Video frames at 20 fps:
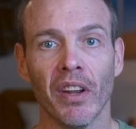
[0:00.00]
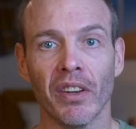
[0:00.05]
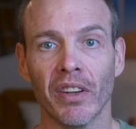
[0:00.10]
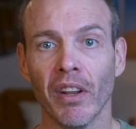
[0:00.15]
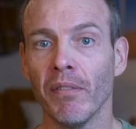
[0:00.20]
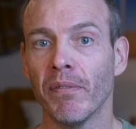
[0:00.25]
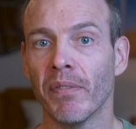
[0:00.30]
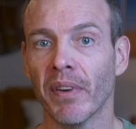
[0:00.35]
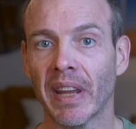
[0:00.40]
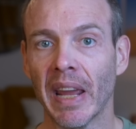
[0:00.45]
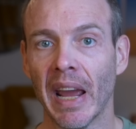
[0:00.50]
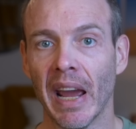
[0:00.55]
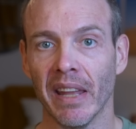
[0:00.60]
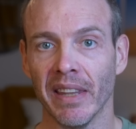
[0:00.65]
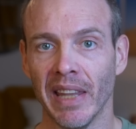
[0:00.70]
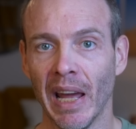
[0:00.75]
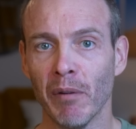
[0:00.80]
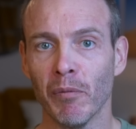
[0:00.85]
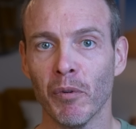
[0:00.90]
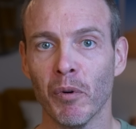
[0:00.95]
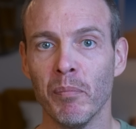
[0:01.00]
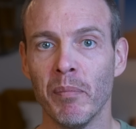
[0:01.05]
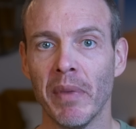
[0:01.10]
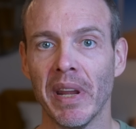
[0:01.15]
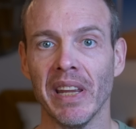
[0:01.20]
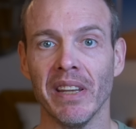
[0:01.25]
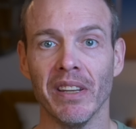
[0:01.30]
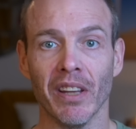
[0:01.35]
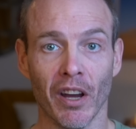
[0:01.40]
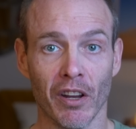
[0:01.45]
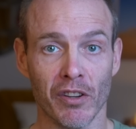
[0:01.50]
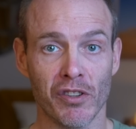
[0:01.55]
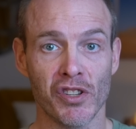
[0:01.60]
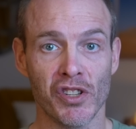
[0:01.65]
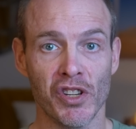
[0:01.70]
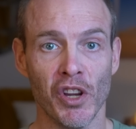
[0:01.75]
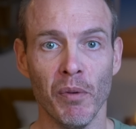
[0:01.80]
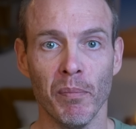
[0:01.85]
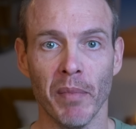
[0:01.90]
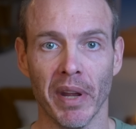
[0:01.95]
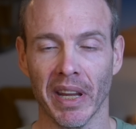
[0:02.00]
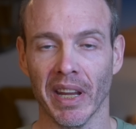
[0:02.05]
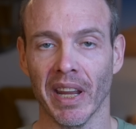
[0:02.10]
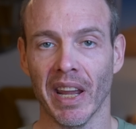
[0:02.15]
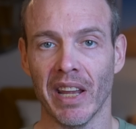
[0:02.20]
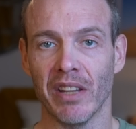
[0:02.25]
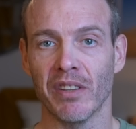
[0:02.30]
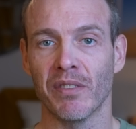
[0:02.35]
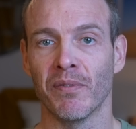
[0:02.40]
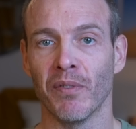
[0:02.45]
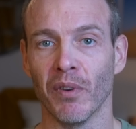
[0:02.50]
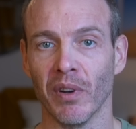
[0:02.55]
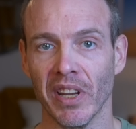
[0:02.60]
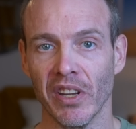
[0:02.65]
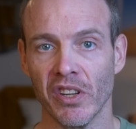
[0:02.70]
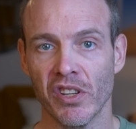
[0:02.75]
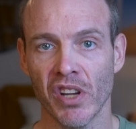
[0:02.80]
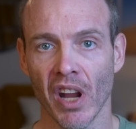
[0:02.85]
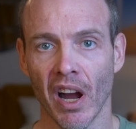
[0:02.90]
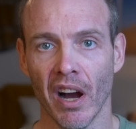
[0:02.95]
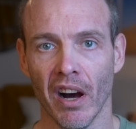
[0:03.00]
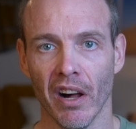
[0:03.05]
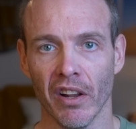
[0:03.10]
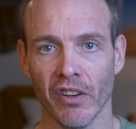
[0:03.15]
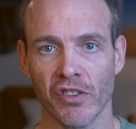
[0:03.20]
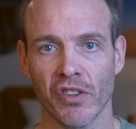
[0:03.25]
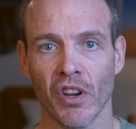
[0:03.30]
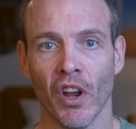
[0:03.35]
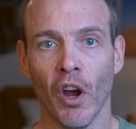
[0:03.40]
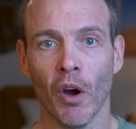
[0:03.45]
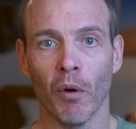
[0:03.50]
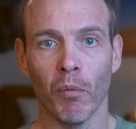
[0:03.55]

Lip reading: don't forget that will mean assuming it's fully charged.